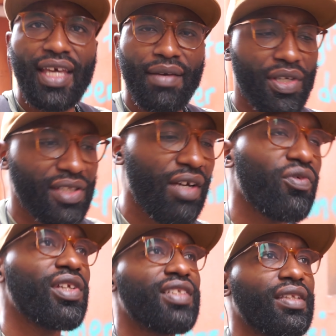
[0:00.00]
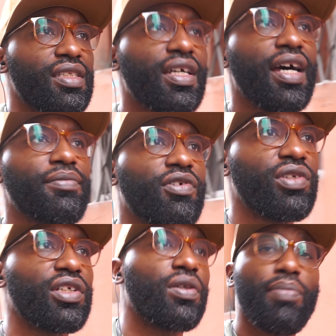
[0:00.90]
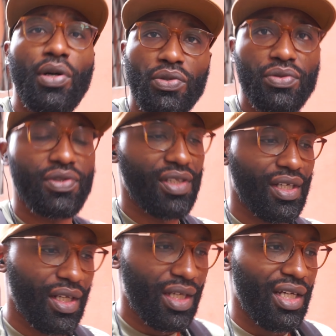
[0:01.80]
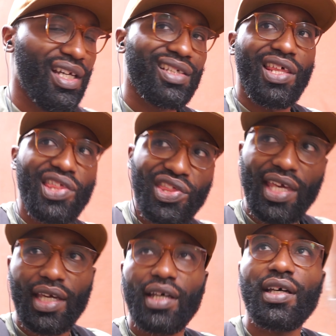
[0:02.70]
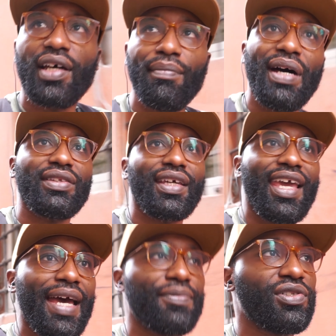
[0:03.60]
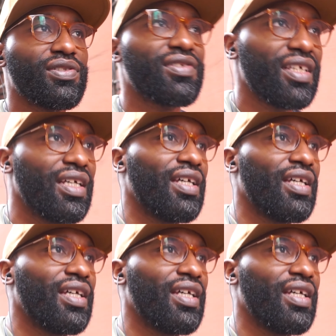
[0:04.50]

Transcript: that because I really take the time to really compose, to think about the captures.